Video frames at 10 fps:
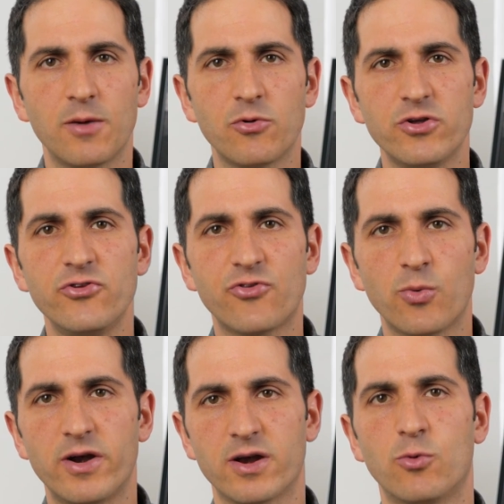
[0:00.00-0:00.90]
I'm not used
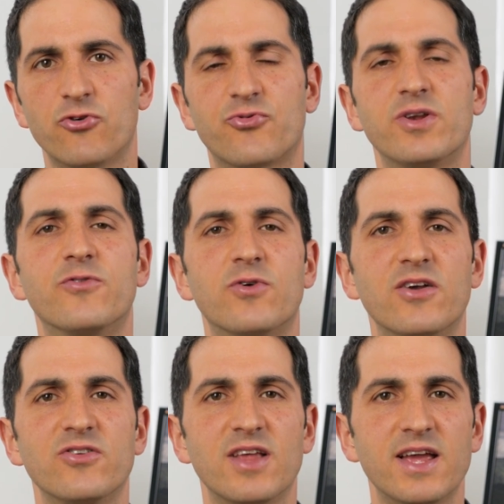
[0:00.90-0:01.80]
to wearing a watch 24
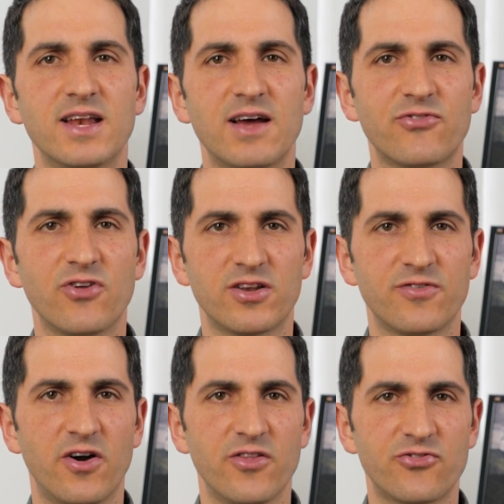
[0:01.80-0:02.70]
hours a day and have started
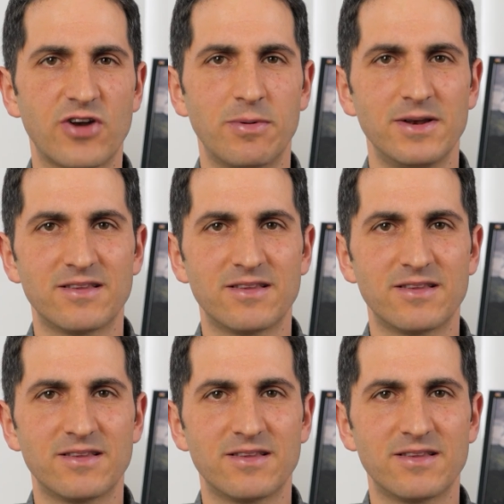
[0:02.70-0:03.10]
to find the strap a